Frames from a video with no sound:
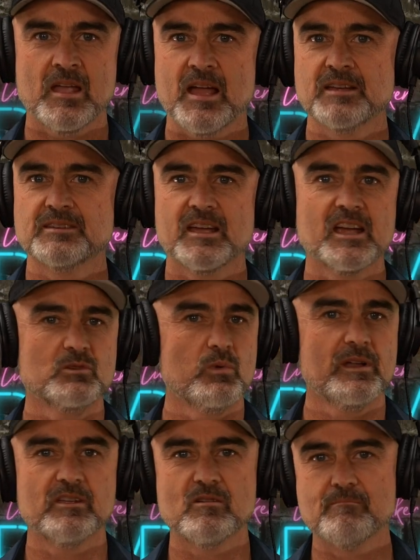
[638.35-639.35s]
And dads,
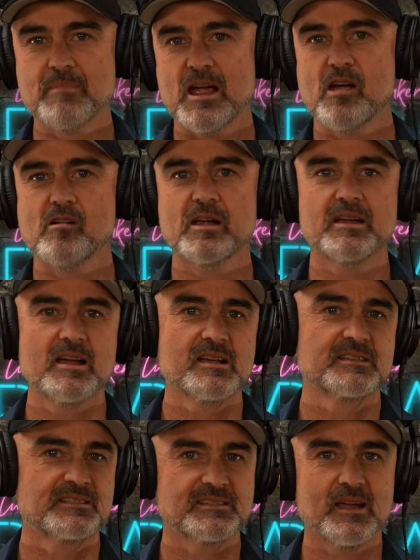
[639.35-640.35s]
whether you're married,
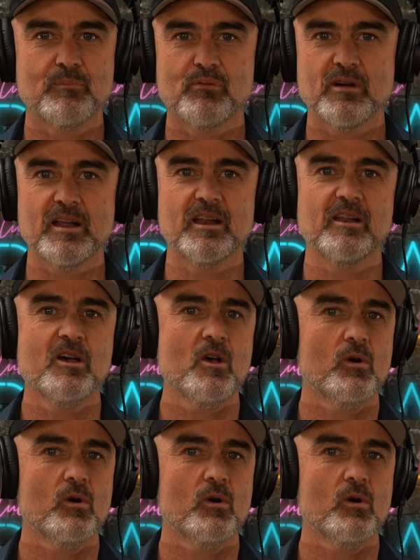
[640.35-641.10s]
separated,